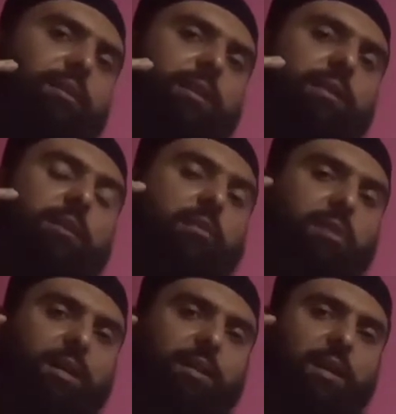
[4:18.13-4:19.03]
in the
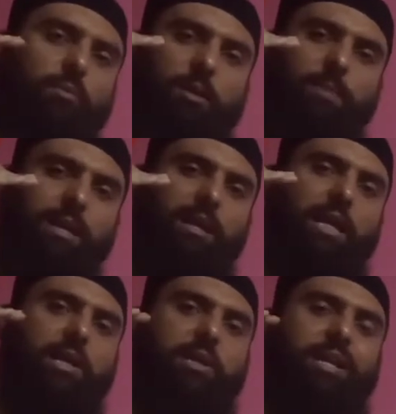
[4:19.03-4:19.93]
result there will be
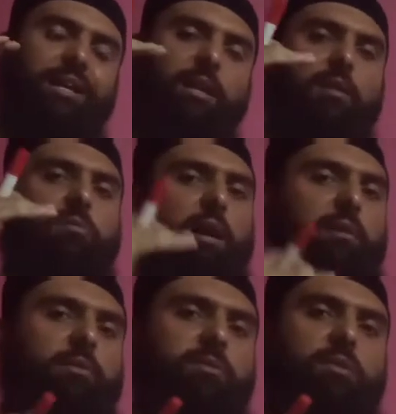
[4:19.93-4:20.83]
decreased
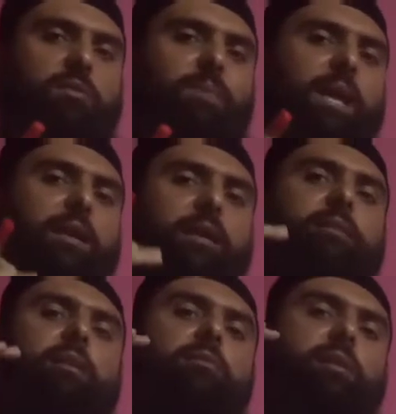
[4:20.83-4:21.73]
oxygen supply. In
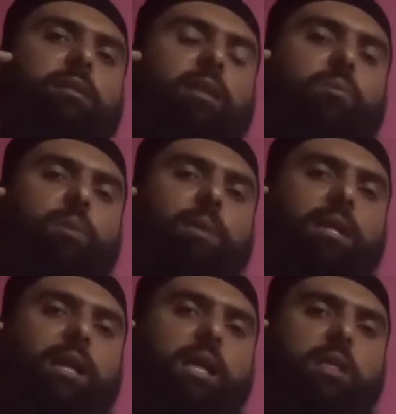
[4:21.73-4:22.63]
the result, there will be
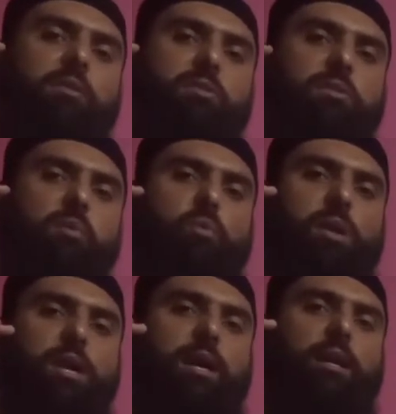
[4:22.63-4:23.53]

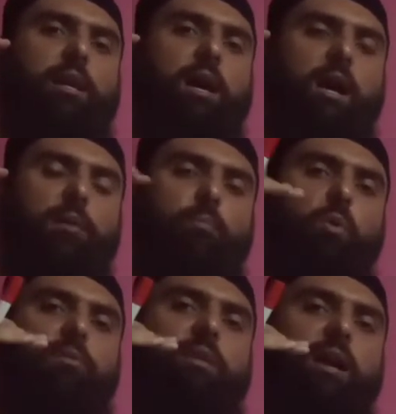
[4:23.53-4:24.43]
severe
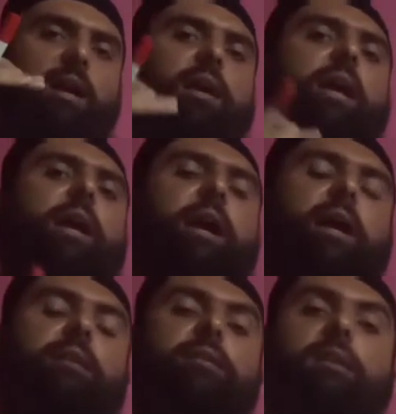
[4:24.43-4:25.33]
hypoxia,
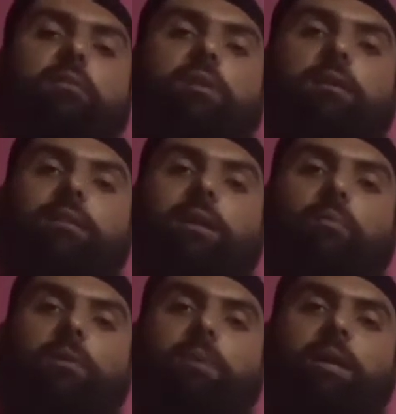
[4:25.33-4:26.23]
and in the result there
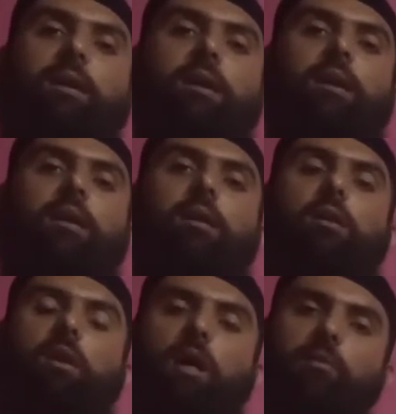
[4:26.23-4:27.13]
will be
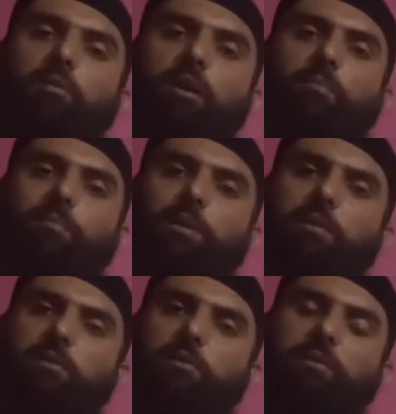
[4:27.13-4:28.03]
loss of
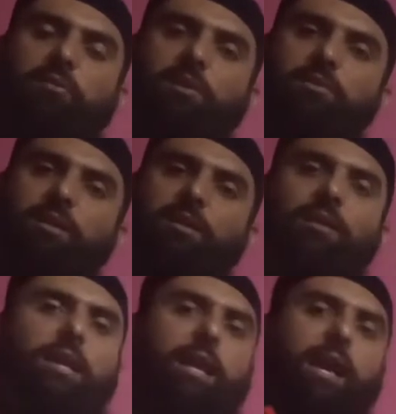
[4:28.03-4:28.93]
sensation,
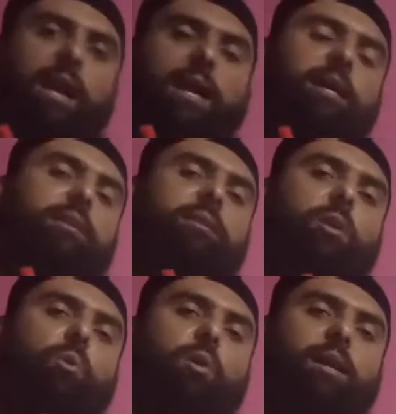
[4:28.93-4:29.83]
and the
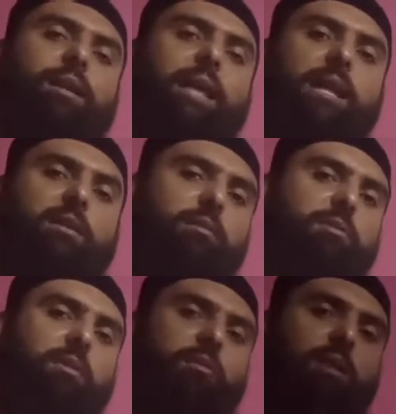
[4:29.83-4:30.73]
local
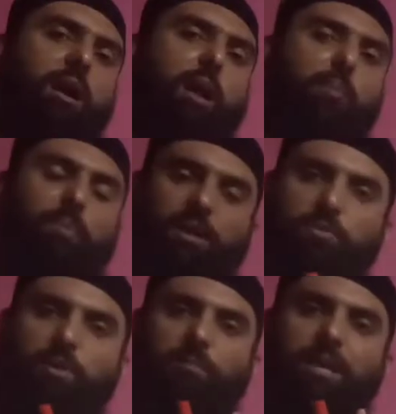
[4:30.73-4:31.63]
anesthesia effect
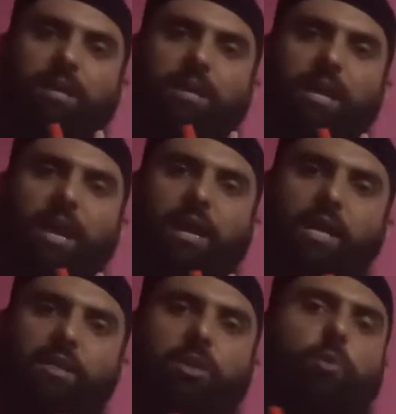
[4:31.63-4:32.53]
will be
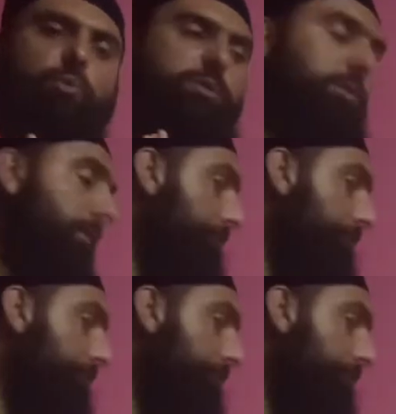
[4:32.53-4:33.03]
induced.